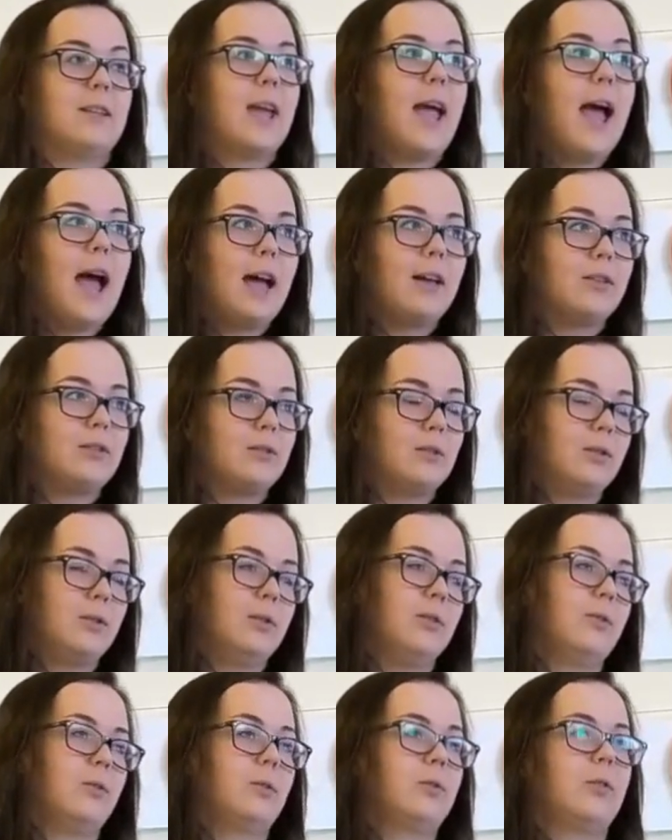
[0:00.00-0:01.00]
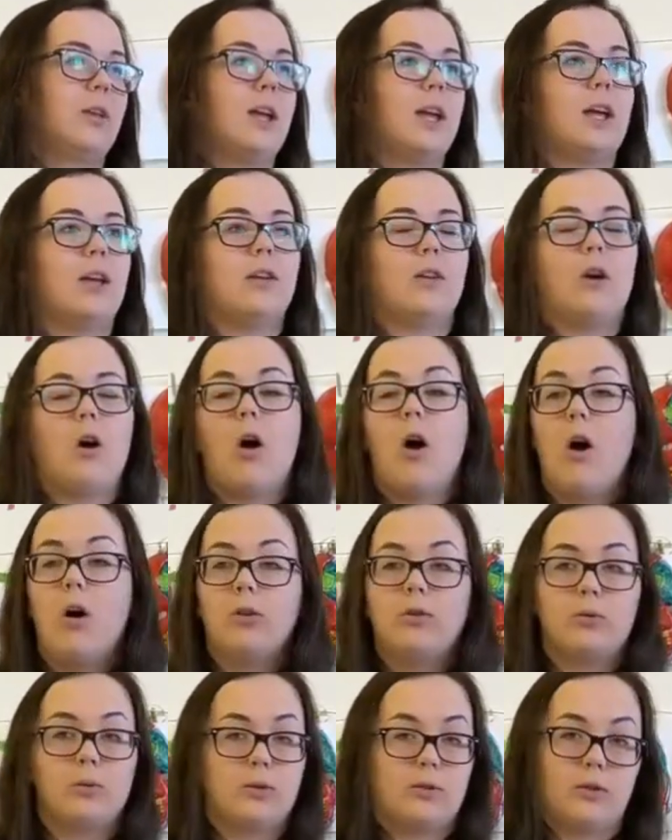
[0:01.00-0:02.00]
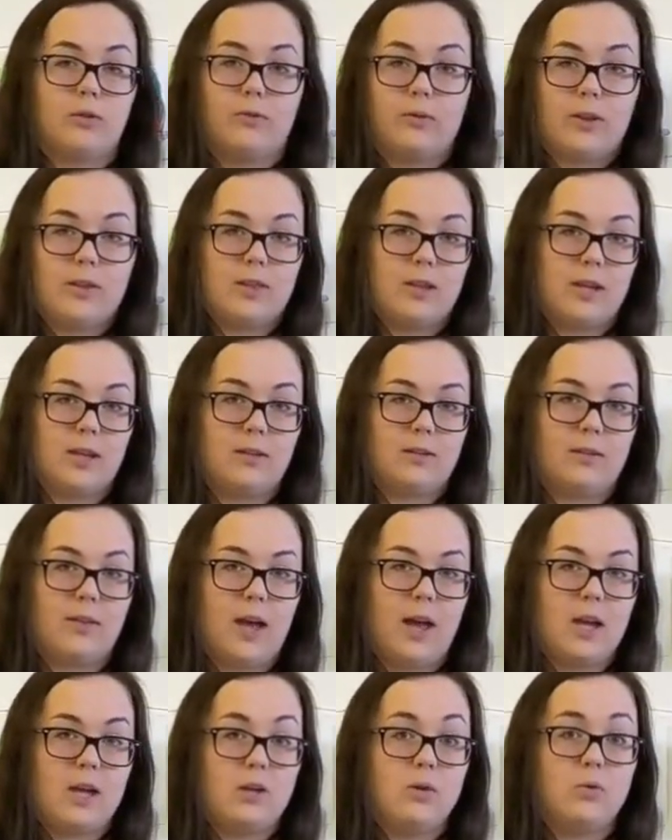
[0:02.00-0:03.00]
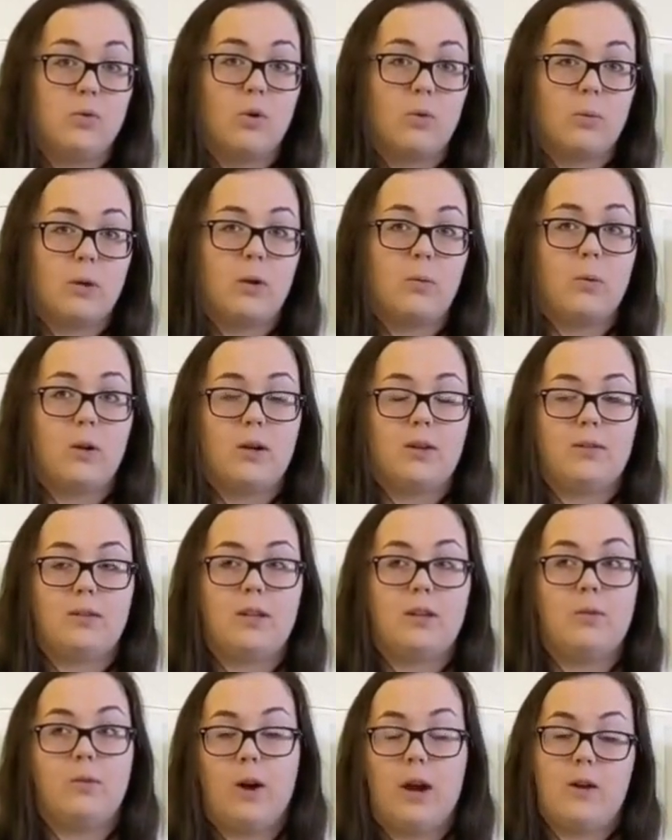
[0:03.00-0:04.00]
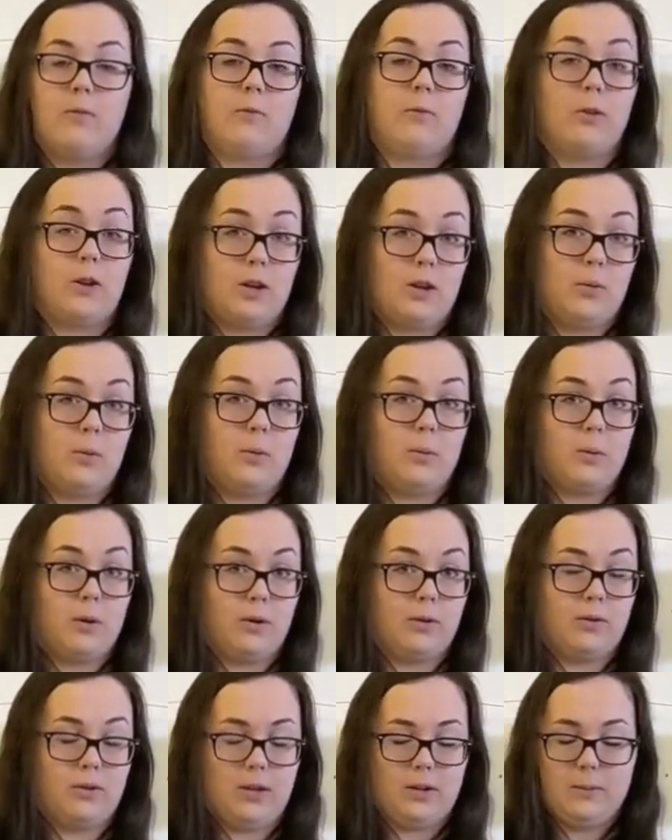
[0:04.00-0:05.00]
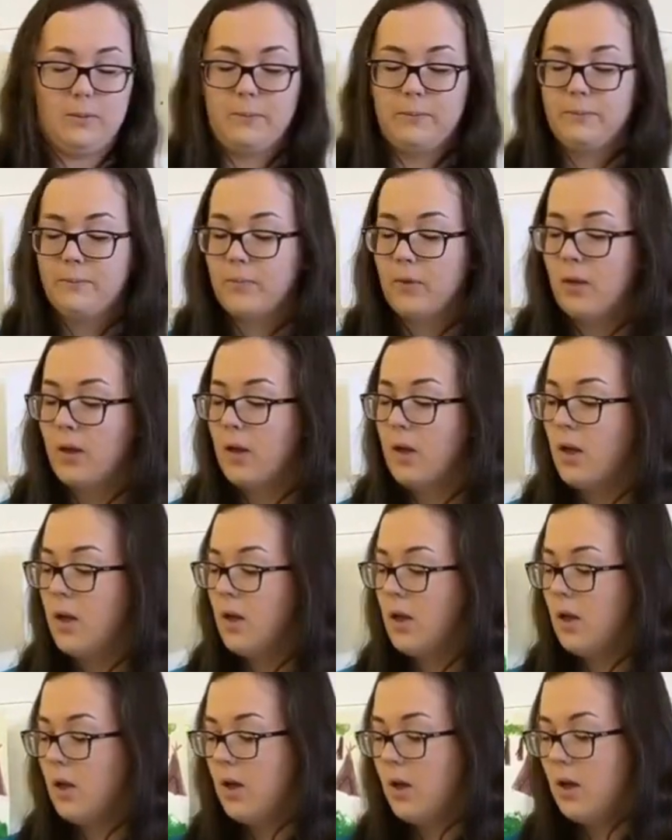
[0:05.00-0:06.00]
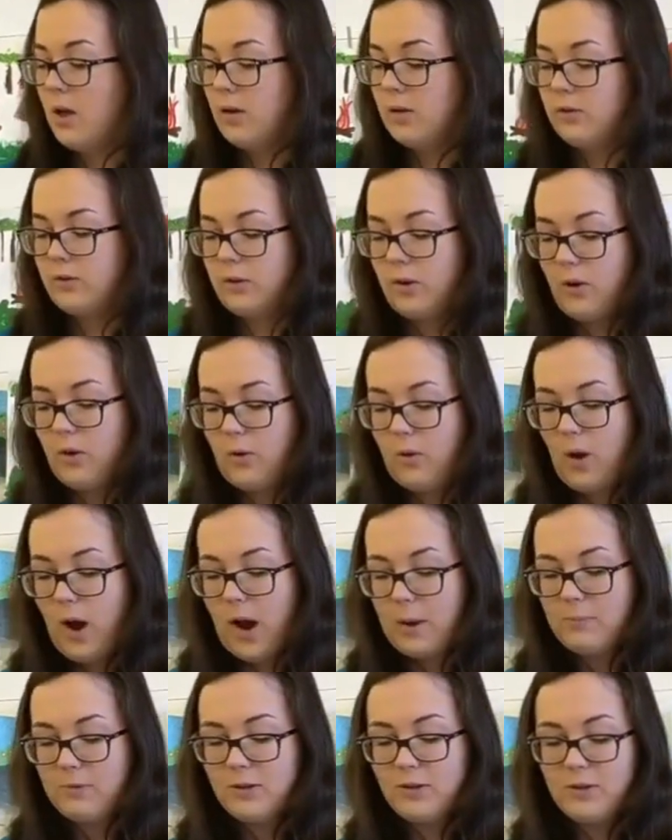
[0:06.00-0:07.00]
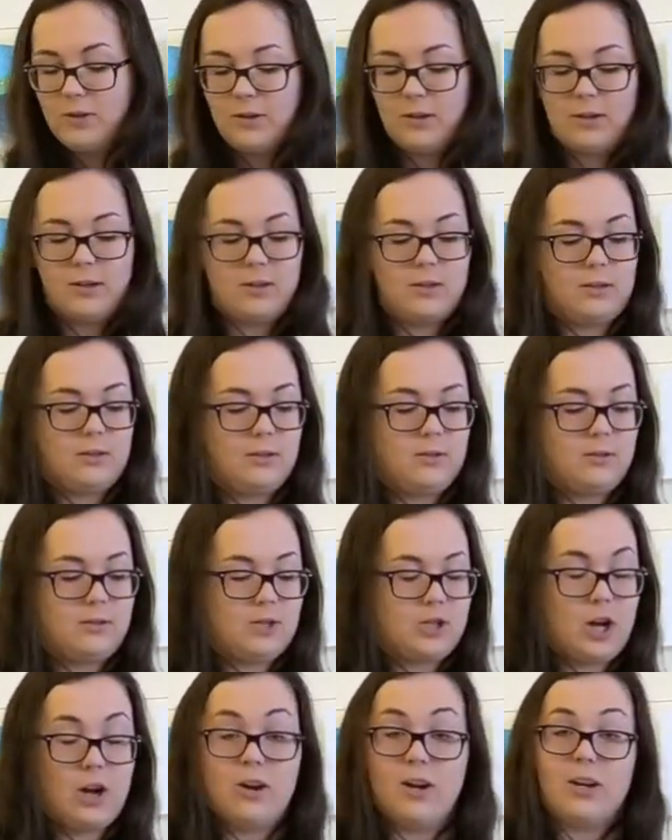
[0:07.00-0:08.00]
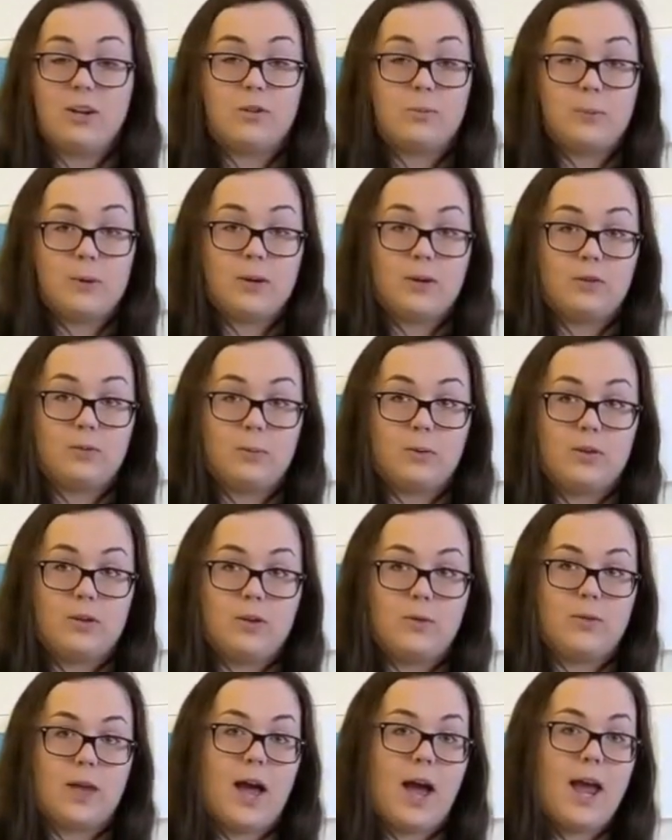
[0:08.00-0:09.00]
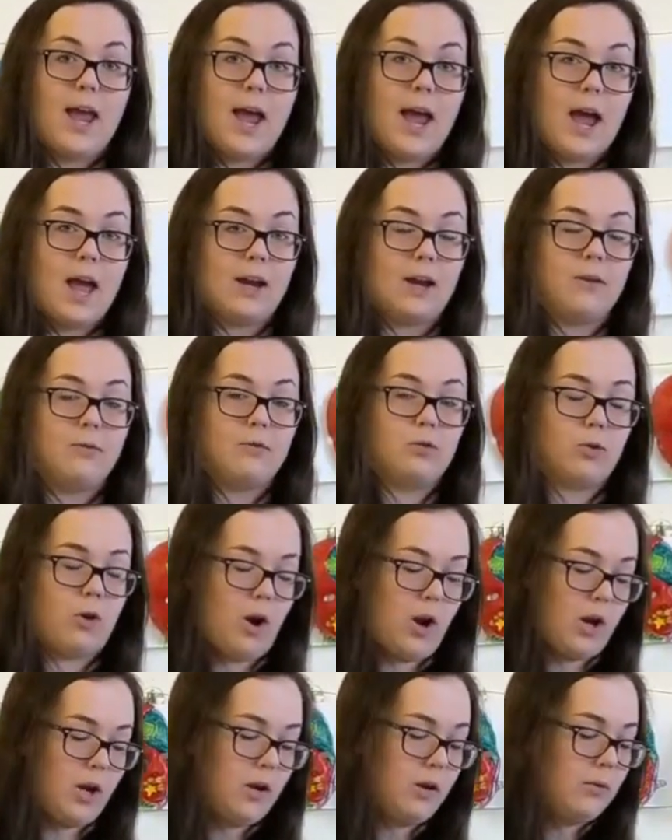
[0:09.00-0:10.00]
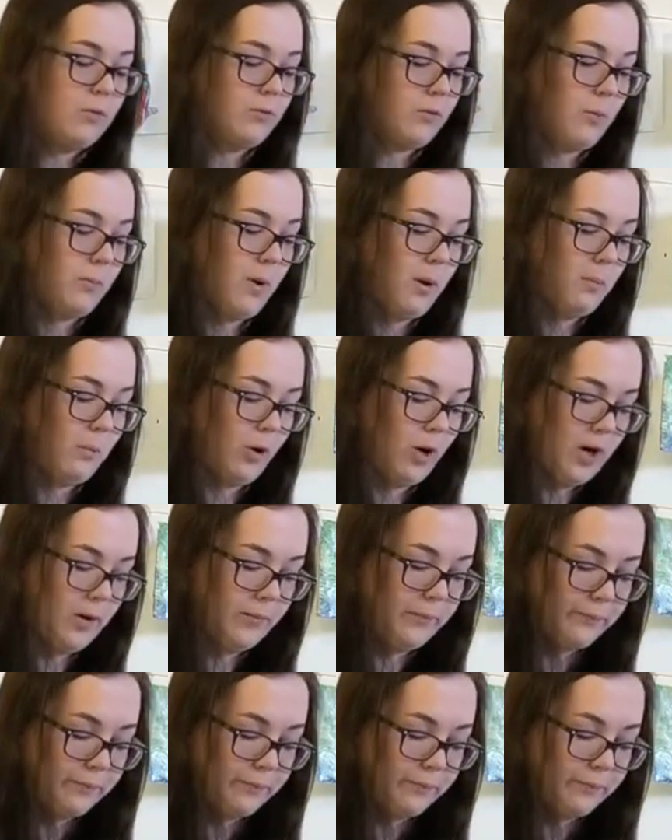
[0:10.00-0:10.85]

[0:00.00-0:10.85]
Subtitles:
and castles and all sorts of fun things that you normally wouldn't see right in front of you in person. So I'm going to share an experience with you that I had of drawing from memory.